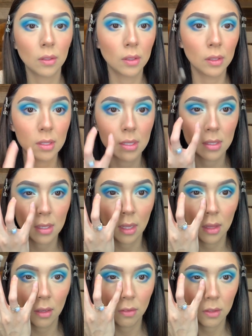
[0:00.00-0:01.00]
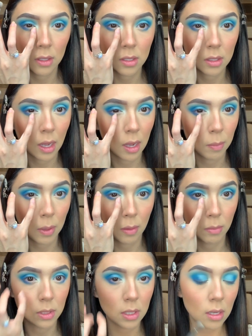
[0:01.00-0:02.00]
look, since I left this gap
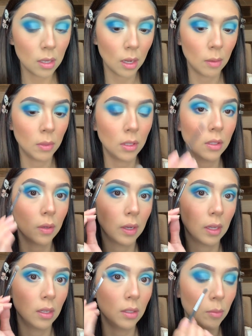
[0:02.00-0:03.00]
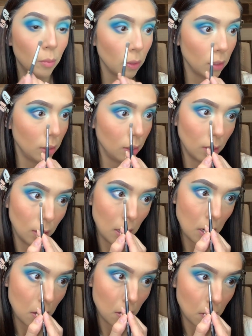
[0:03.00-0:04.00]
empty, I'm gonna go ahead and put
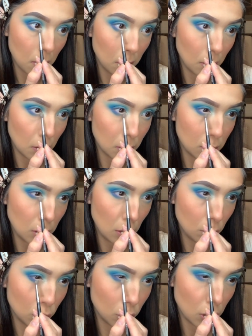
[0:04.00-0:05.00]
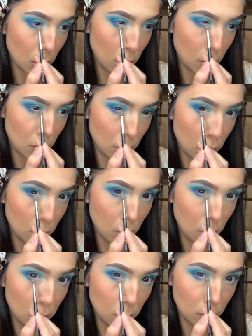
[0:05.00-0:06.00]
that same shade
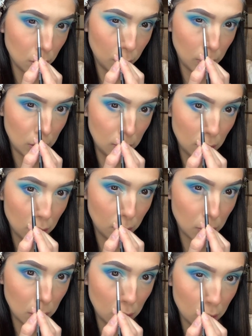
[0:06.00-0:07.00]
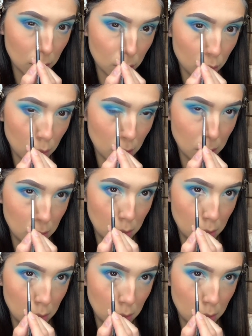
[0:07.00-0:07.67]
all the way down here as well.